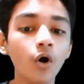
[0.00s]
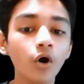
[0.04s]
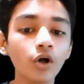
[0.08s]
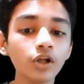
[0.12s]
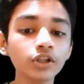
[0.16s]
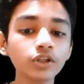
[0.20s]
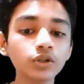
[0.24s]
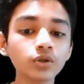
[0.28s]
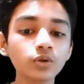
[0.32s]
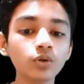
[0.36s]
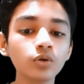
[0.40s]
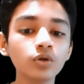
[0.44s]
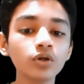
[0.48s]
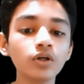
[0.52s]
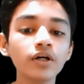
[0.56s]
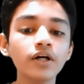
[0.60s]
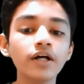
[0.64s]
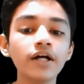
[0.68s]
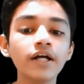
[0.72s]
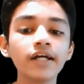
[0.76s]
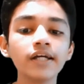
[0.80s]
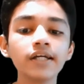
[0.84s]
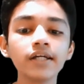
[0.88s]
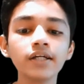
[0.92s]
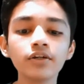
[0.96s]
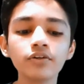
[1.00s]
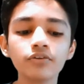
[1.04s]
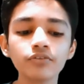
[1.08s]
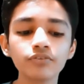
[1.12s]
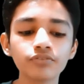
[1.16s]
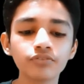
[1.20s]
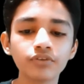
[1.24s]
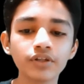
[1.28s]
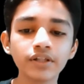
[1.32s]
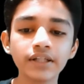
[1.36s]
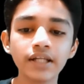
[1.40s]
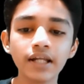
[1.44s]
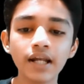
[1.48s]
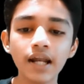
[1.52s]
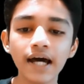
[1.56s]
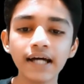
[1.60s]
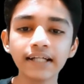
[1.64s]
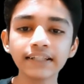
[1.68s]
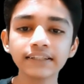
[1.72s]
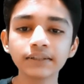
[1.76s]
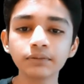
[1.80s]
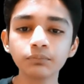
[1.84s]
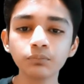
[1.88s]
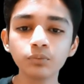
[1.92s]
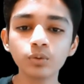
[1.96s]
Also, if in the
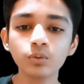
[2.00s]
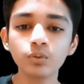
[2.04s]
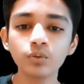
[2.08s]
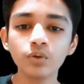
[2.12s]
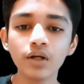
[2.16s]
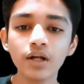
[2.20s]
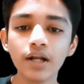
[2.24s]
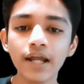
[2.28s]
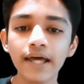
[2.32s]
last move,